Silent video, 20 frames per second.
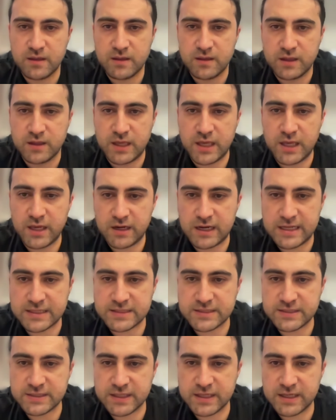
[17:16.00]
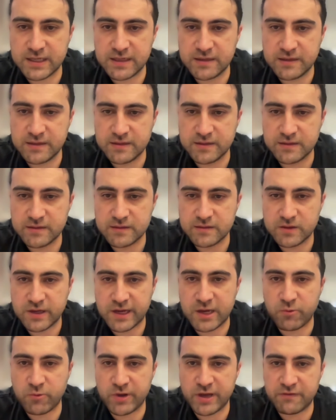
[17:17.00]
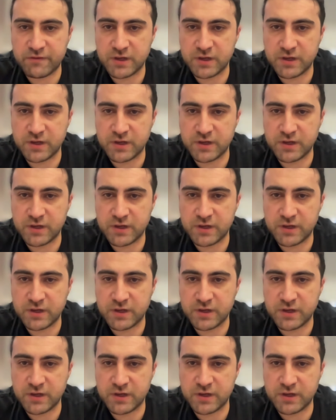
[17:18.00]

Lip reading: Here, let's see. Okay, we have